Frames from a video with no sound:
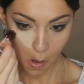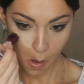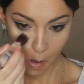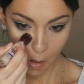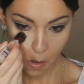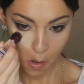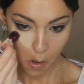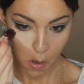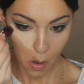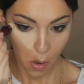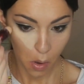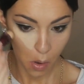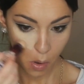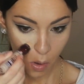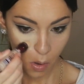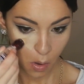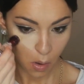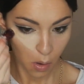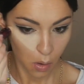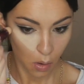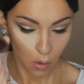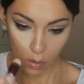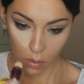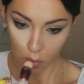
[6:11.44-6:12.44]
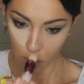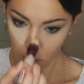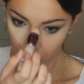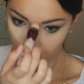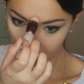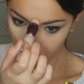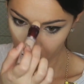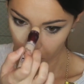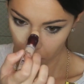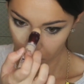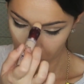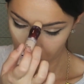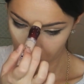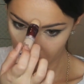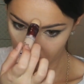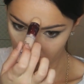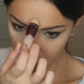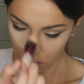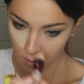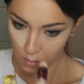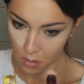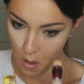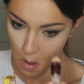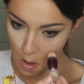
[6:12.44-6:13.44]
my Maybelline Instant Age
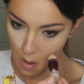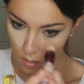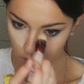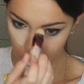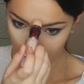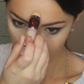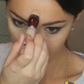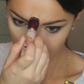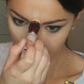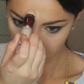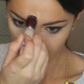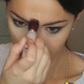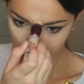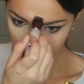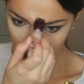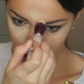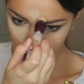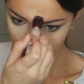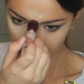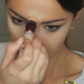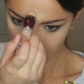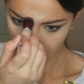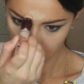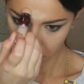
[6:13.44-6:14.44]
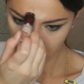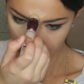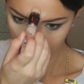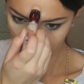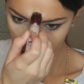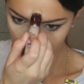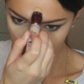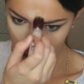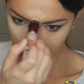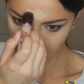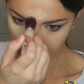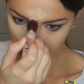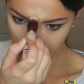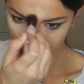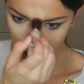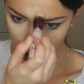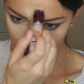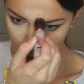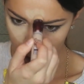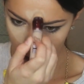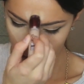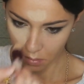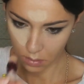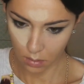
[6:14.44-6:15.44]
Rewind in the same
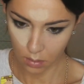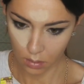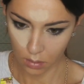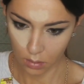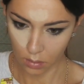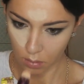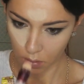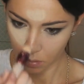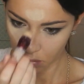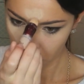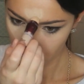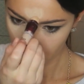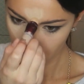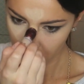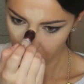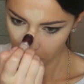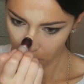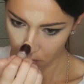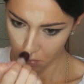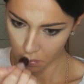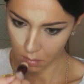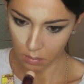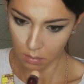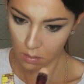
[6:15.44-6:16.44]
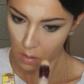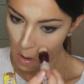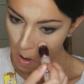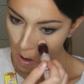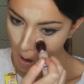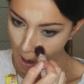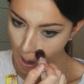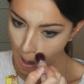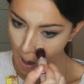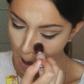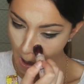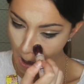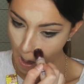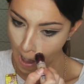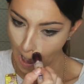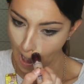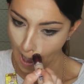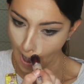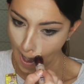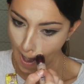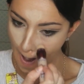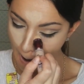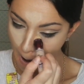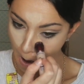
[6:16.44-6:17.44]
spot as my highlighter, of course,
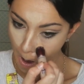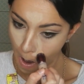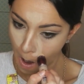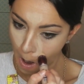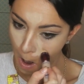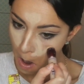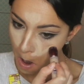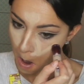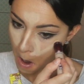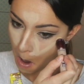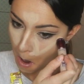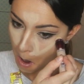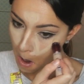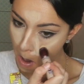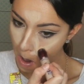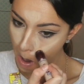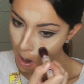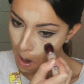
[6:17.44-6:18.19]
under my eyes,